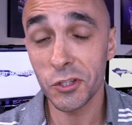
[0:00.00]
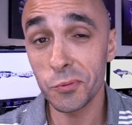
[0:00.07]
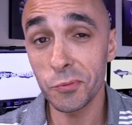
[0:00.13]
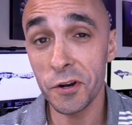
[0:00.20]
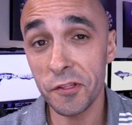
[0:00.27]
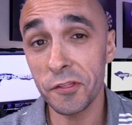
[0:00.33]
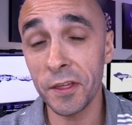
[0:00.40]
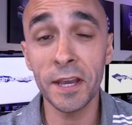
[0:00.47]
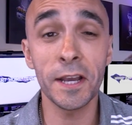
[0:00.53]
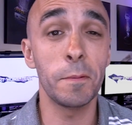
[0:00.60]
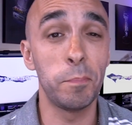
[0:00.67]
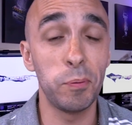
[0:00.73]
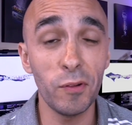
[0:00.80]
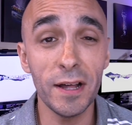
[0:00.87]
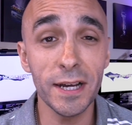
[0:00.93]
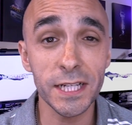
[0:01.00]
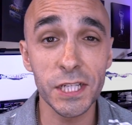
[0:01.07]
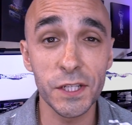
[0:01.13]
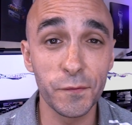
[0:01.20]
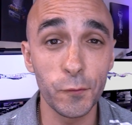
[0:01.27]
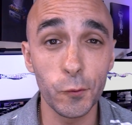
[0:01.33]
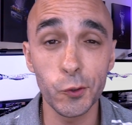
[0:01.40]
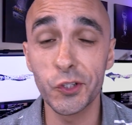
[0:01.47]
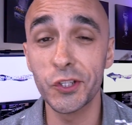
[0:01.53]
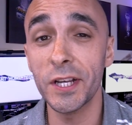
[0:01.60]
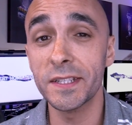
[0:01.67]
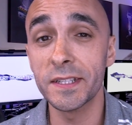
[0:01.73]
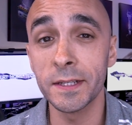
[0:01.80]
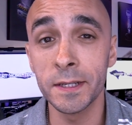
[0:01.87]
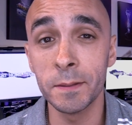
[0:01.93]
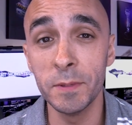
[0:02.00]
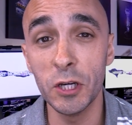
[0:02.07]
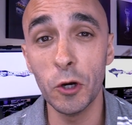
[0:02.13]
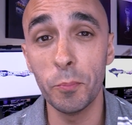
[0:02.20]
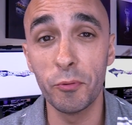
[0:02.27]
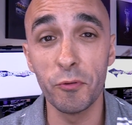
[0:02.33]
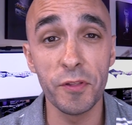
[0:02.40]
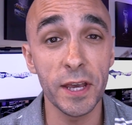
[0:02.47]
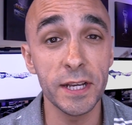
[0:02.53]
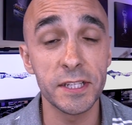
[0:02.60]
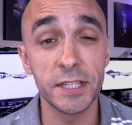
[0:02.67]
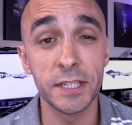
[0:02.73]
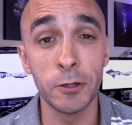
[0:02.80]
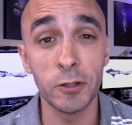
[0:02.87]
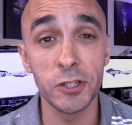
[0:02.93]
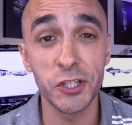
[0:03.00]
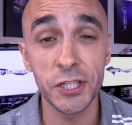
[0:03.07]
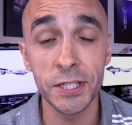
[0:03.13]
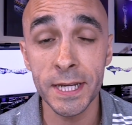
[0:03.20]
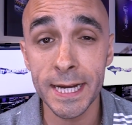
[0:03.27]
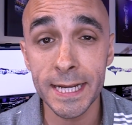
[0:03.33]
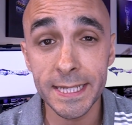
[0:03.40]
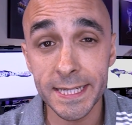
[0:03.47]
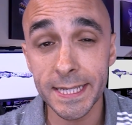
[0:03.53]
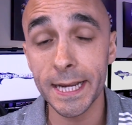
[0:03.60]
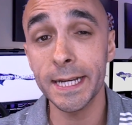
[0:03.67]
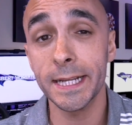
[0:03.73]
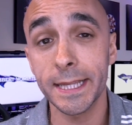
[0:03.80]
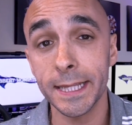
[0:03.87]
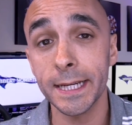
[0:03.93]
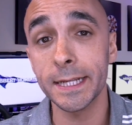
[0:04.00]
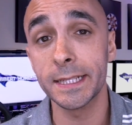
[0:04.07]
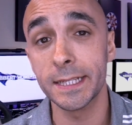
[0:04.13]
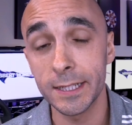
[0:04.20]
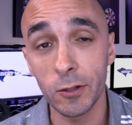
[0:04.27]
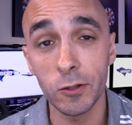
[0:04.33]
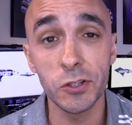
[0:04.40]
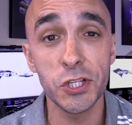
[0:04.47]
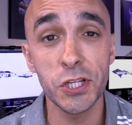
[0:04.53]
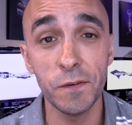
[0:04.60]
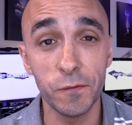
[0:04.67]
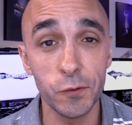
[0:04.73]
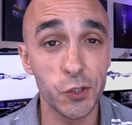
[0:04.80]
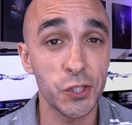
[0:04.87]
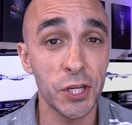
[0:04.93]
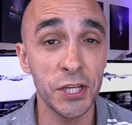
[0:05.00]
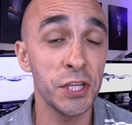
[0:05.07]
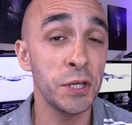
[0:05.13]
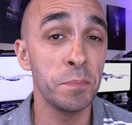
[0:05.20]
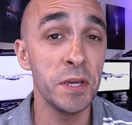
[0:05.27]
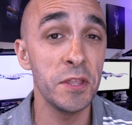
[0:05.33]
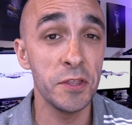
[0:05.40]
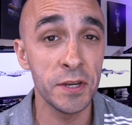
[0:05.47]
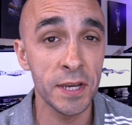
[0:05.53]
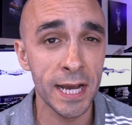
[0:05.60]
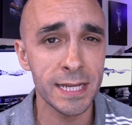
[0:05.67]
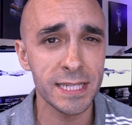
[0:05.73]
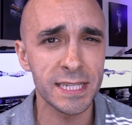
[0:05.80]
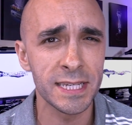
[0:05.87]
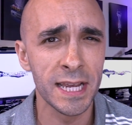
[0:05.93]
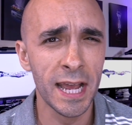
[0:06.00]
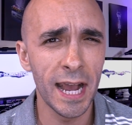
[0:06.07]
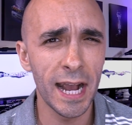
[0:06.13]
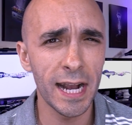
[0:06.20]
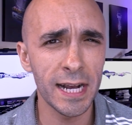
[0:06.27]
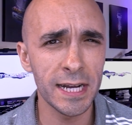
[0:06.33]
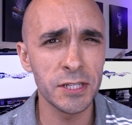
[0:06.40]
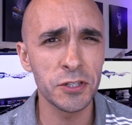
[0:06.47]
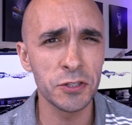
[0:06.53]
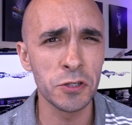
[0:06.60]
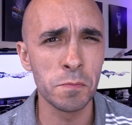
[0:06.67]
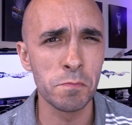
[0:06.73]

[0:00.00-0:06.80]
just want to thank Plex for setting me up with a Synology NAS, and thank Synology for sending me the NAS and an